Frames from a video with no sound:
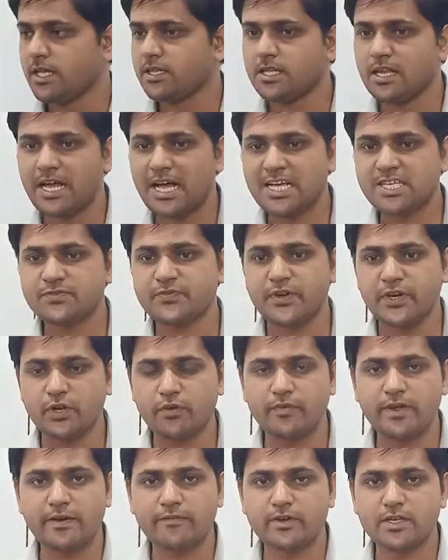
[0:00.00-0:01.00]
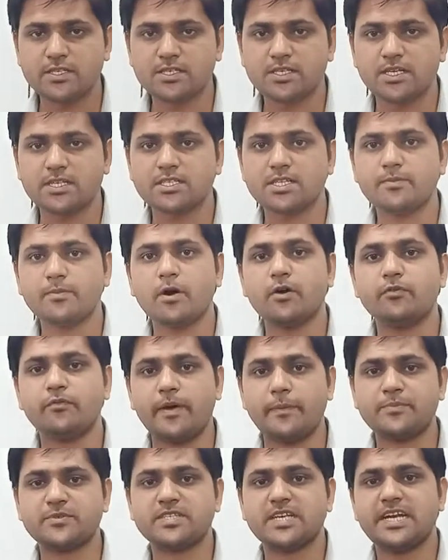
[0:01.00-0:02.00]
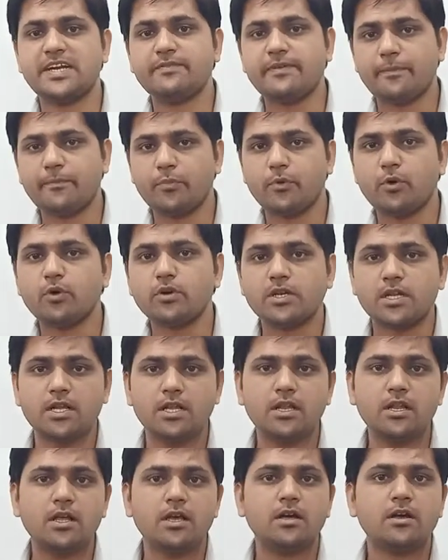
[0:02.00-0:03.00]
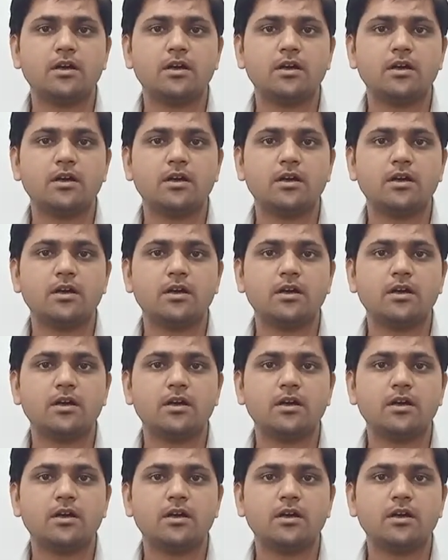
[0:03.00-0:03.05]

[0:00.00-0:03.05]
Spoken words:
in the last video we have discussed about website, web portal,